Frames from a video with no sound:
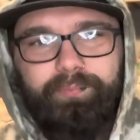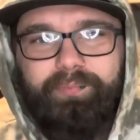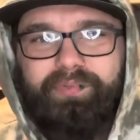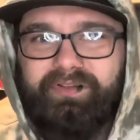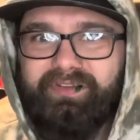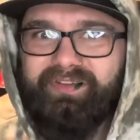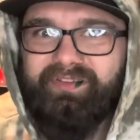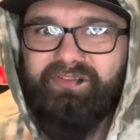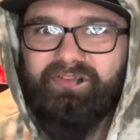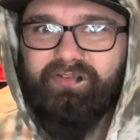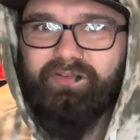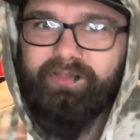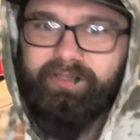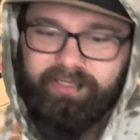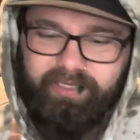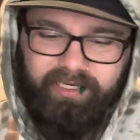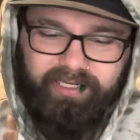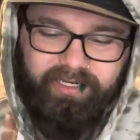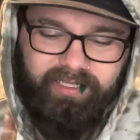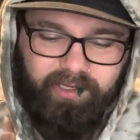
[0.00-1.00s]
potentially
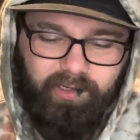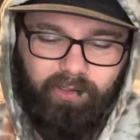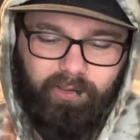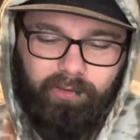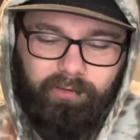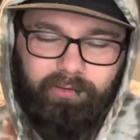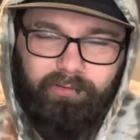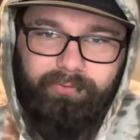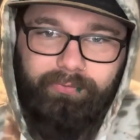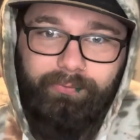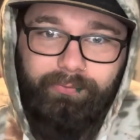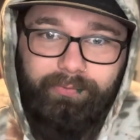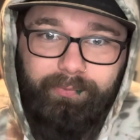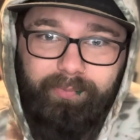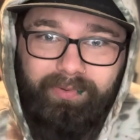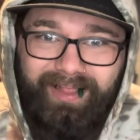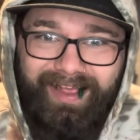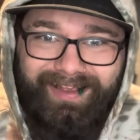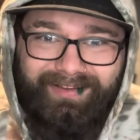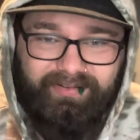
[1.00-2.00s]
cutting a hole through the
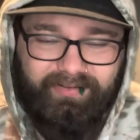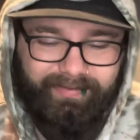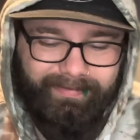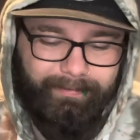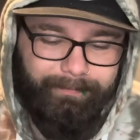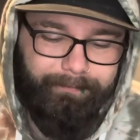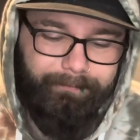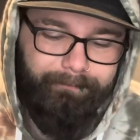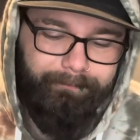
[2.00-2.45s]
plastic.